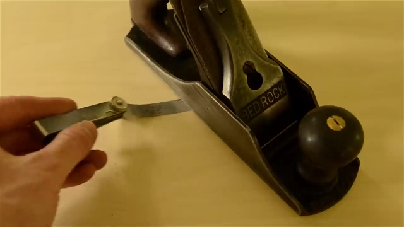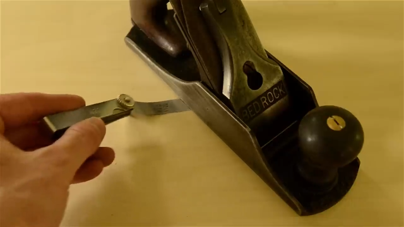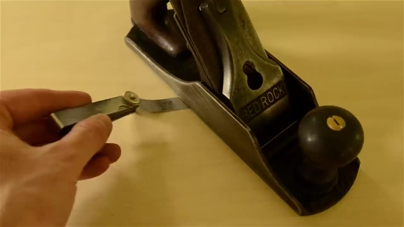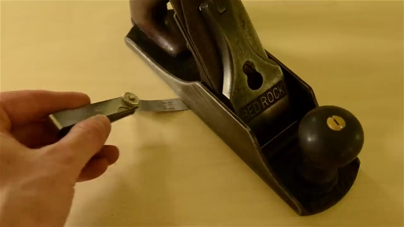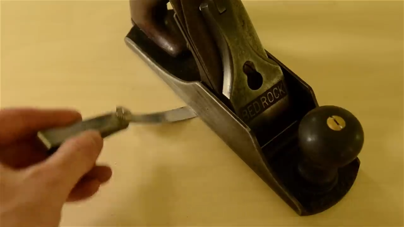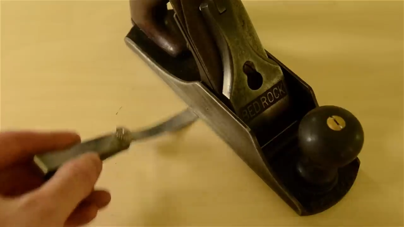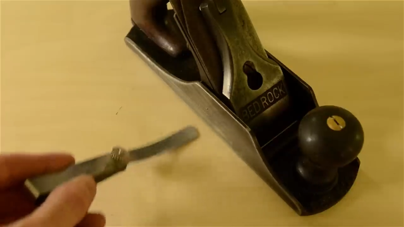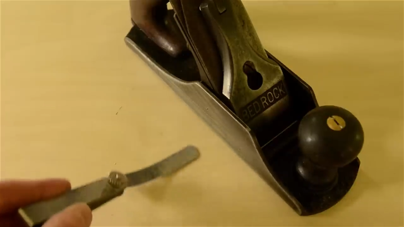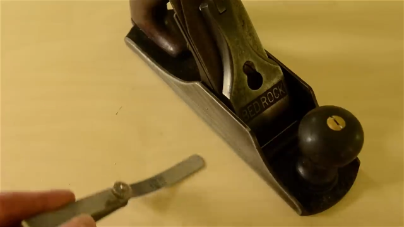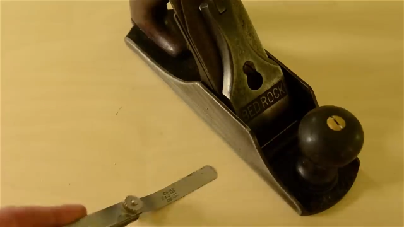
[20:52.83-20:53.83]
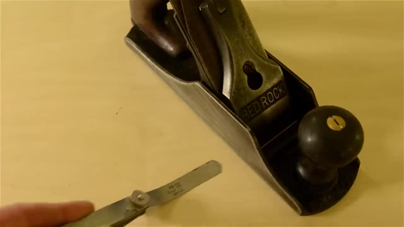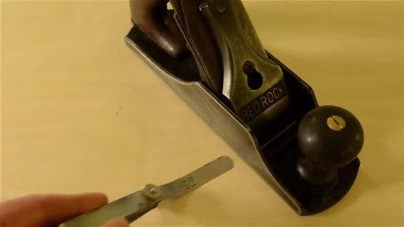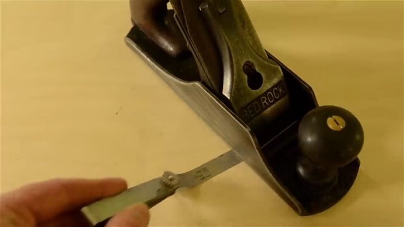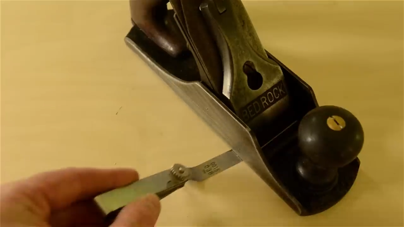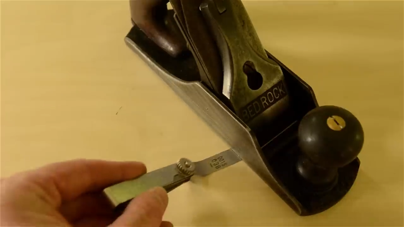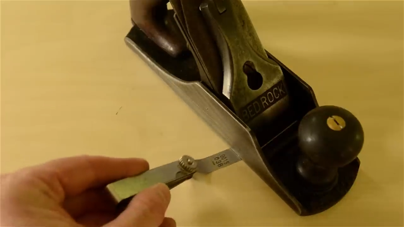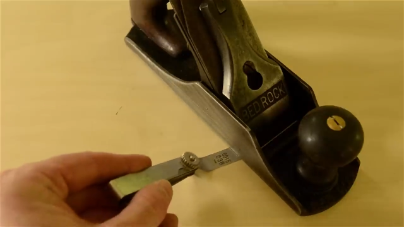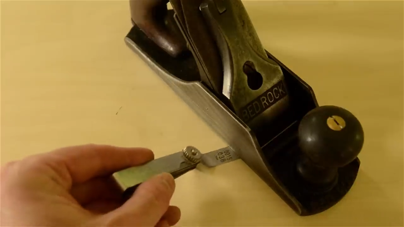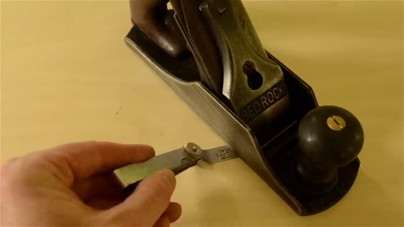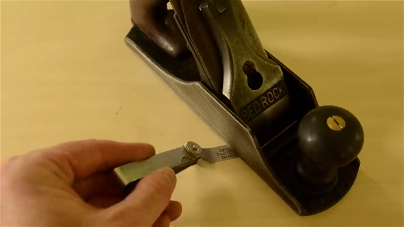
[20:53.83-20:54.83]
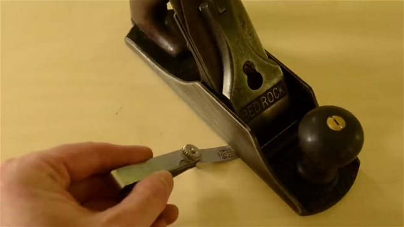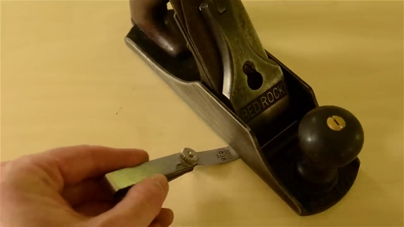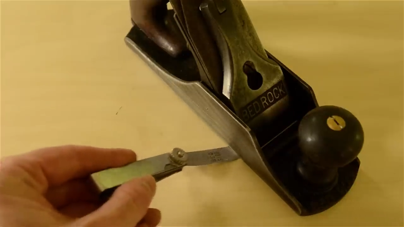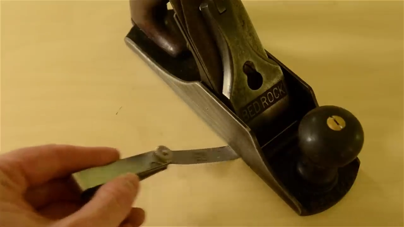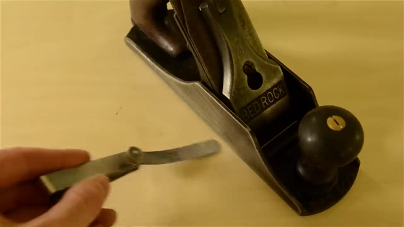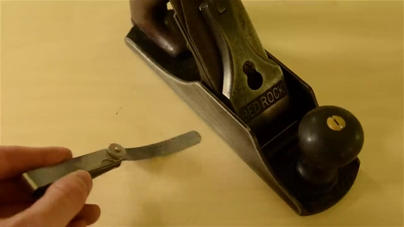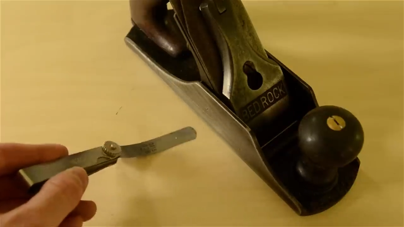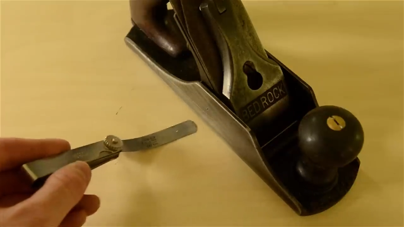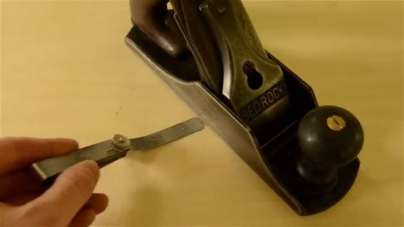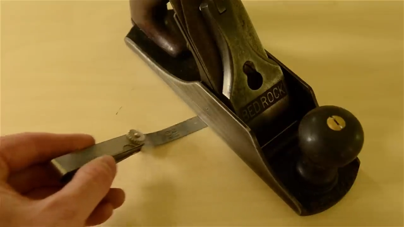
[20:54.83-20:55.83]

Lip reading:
(no speaker visible)